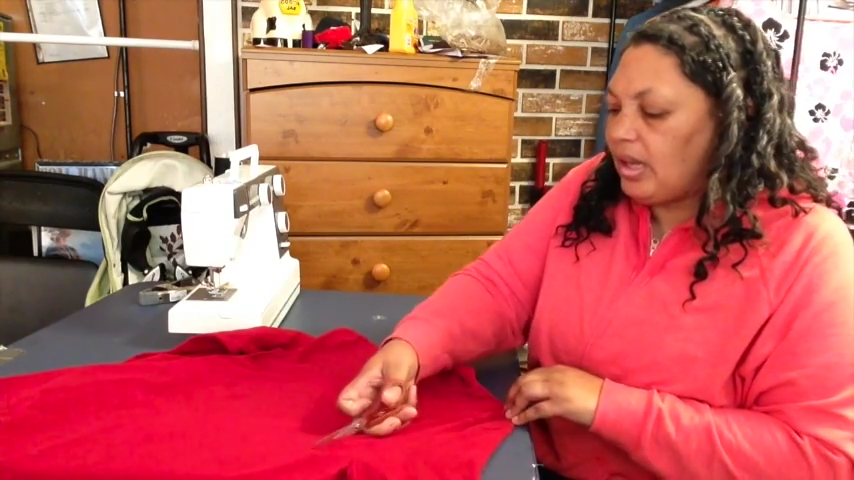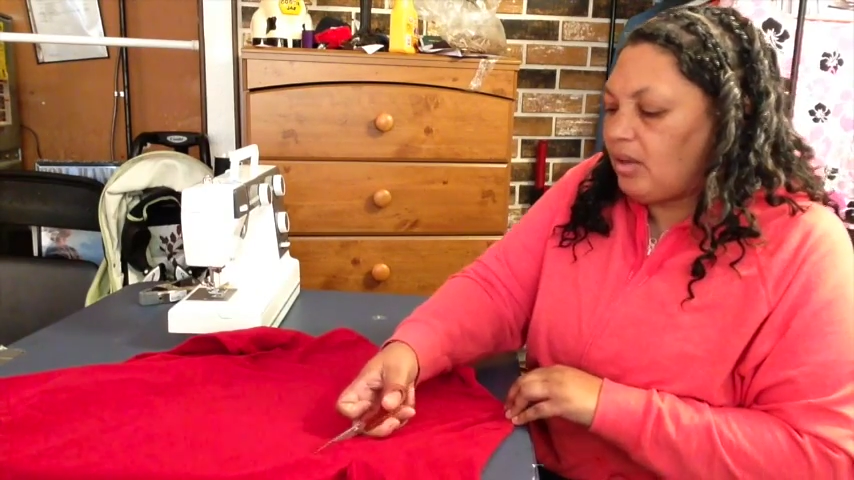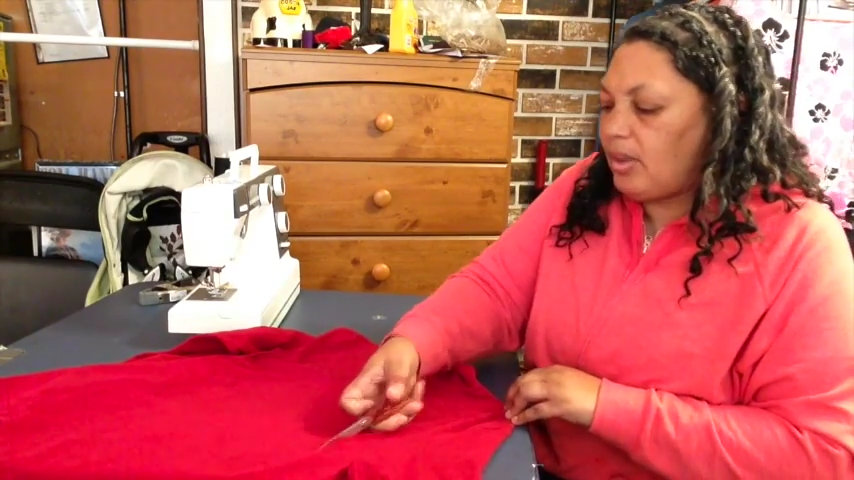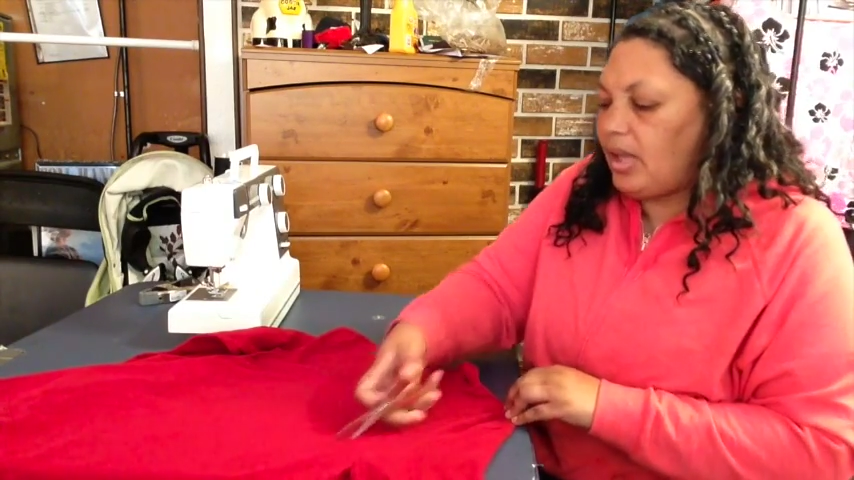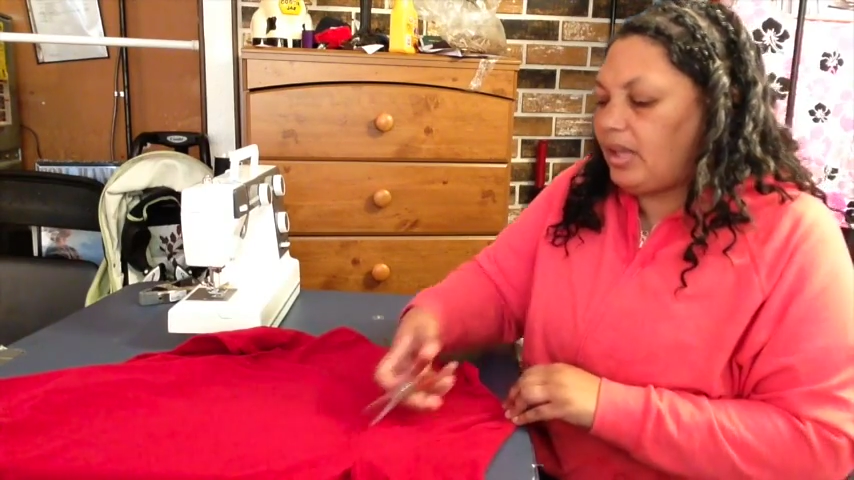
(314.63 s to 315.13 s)

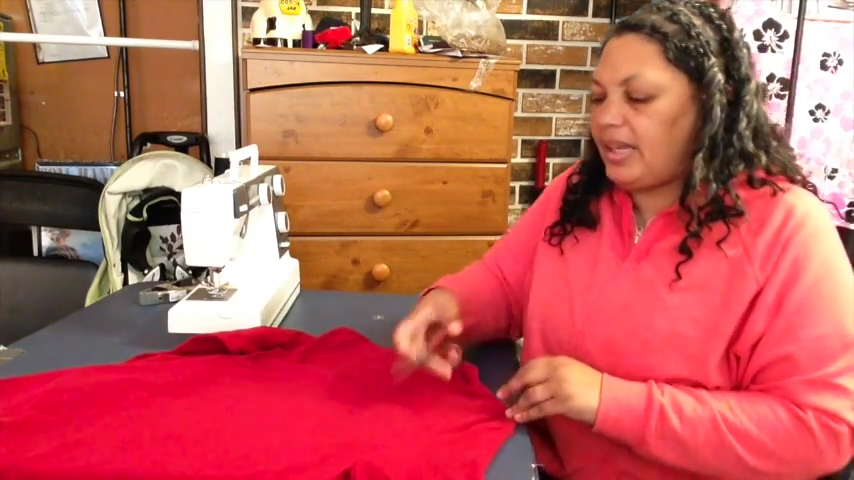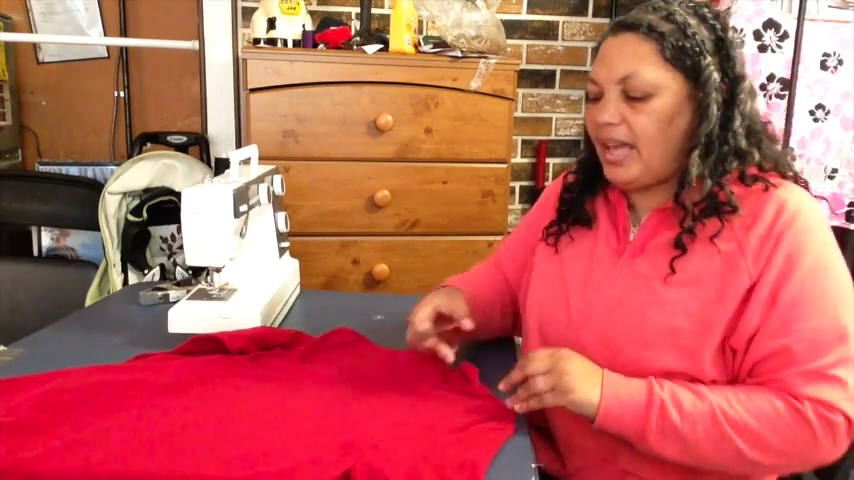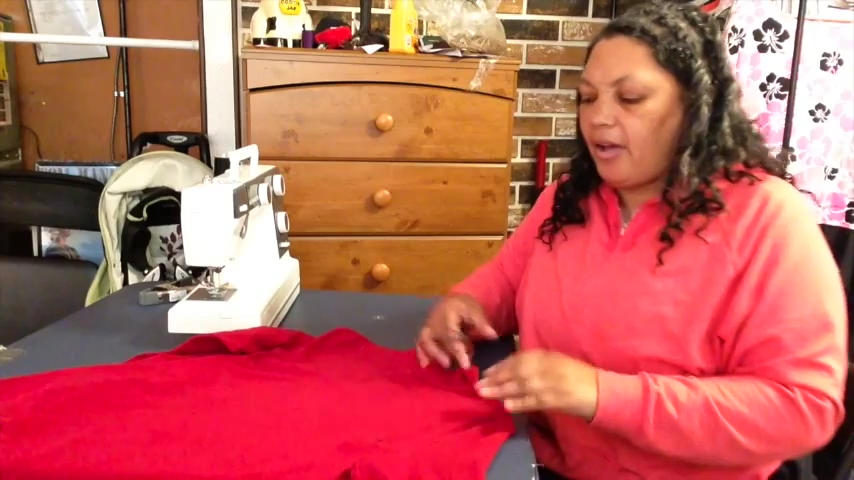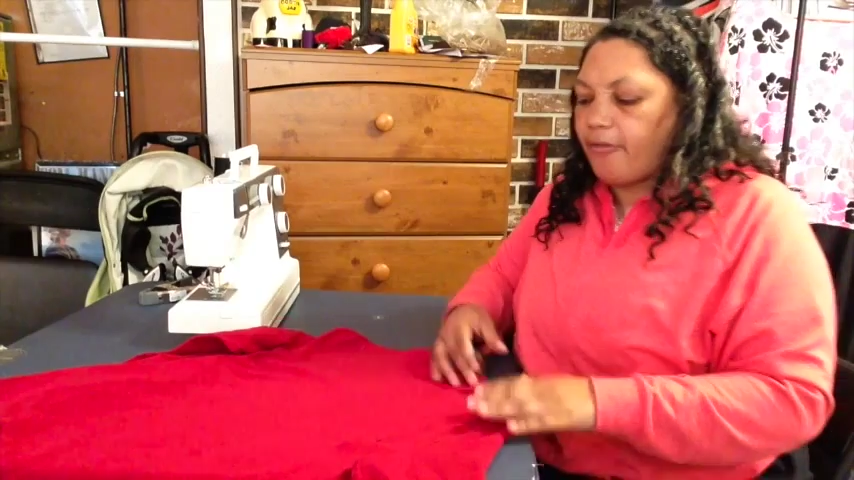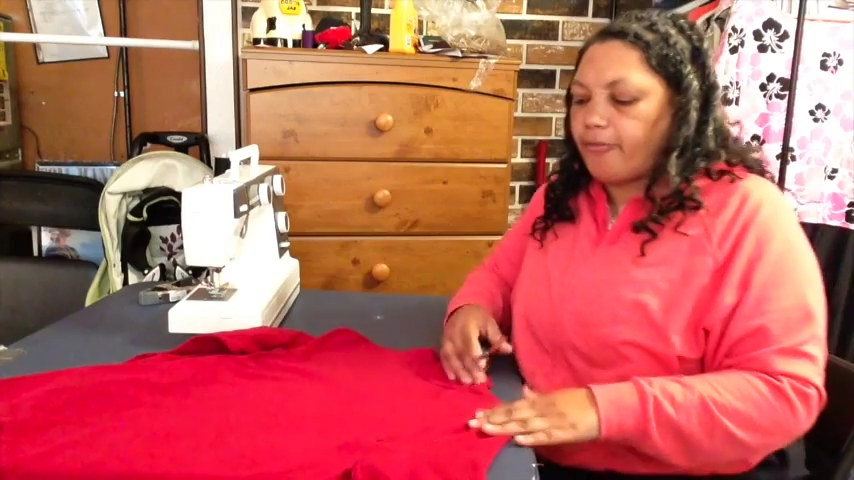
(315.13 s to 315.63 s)
well, and
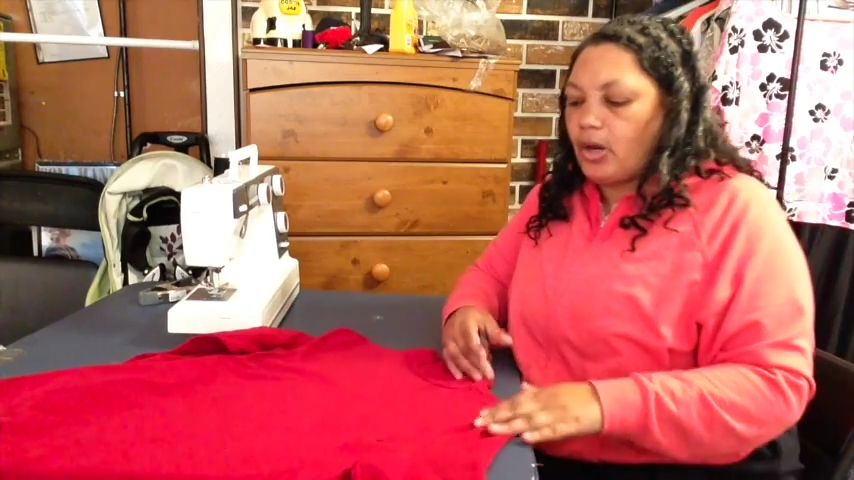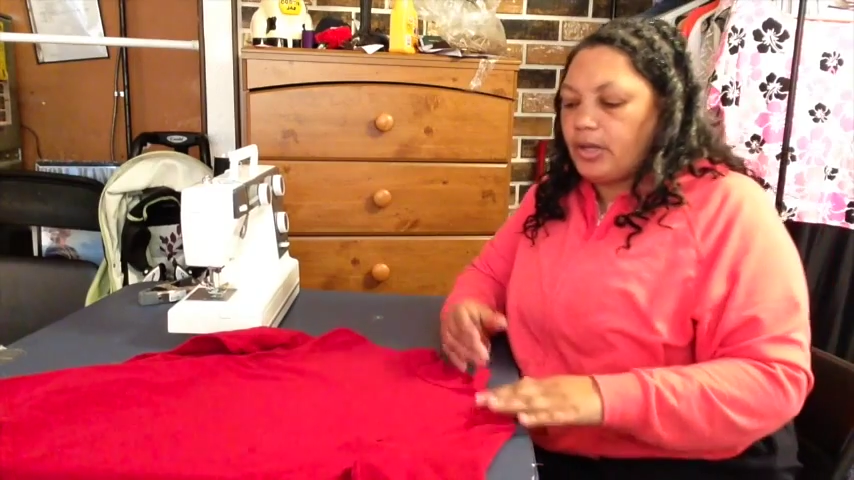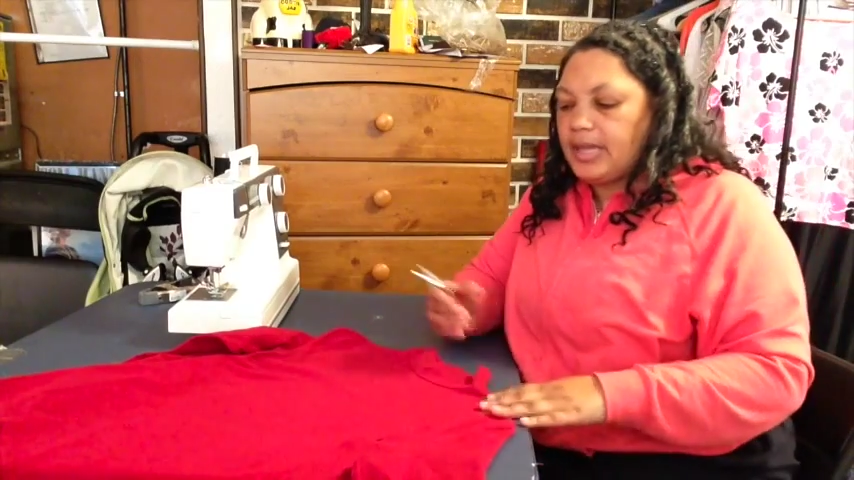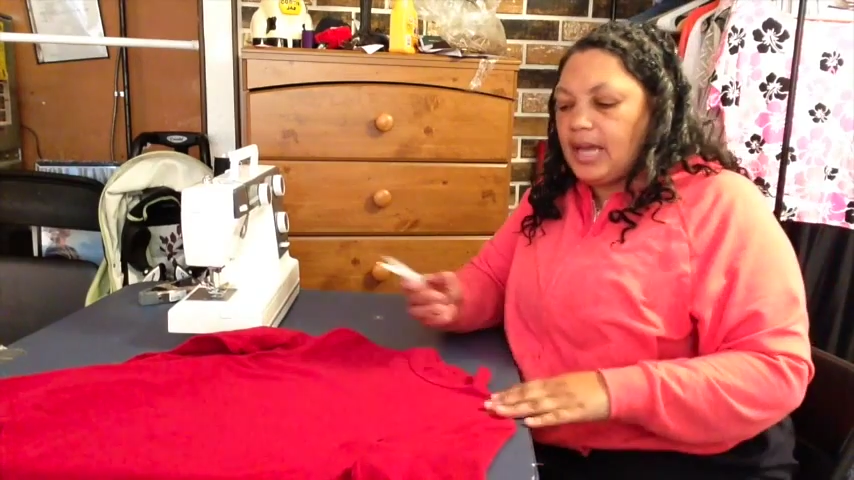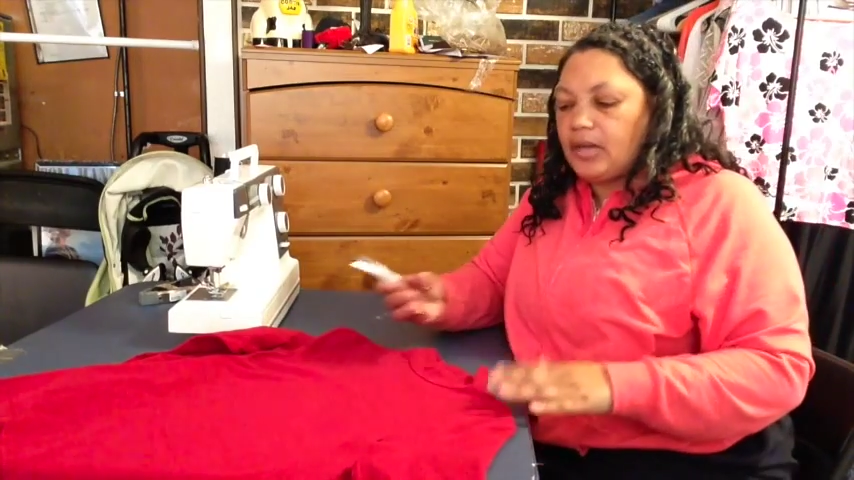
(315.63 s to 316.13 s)
how
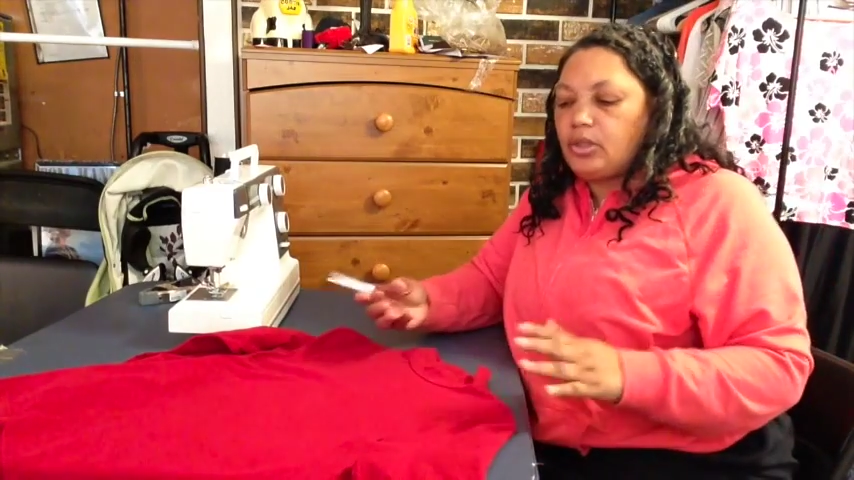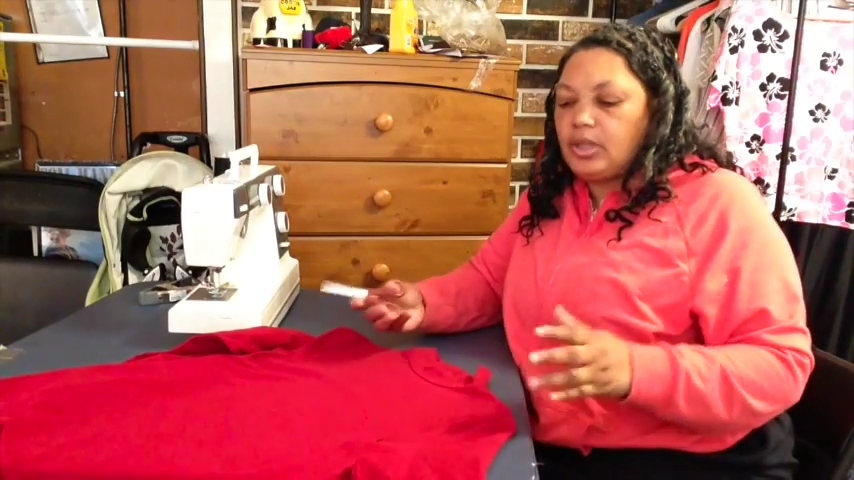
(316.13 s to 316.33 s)
far down